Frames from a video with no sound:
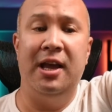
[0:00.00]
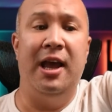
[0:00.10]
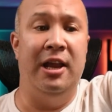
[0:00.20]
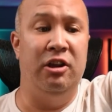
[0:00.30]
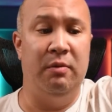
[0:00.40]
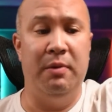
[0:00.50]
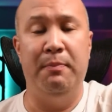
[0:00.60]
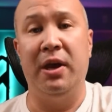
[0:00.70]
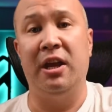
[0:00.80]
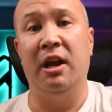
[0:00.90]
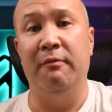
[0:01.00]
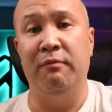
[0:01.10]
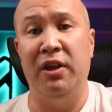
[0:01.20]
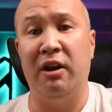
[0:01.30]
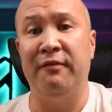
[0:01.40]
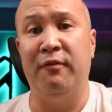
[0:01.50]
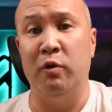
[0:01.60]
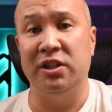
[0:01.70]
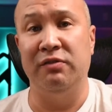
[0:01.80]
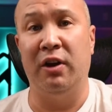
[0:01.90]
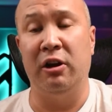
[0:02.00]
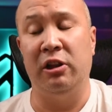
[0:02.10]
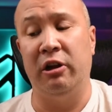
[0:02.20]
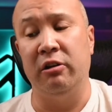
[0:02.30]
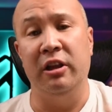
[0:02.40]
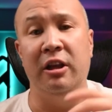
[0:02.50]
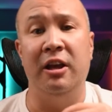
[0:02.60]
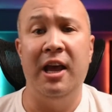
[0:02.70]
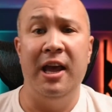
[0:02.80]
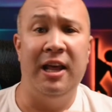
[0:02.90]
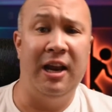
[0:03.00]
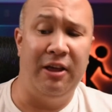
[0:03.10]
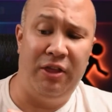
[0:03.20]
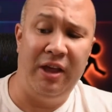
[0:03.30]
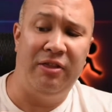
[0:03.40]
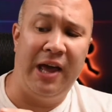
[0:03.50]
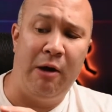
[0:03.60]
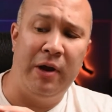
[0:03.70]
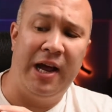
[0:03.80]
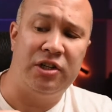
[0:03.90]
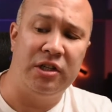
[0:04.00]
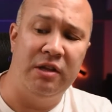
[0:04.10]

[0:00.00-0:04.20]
and you could be picking up their voices very clearly. And I think that would actually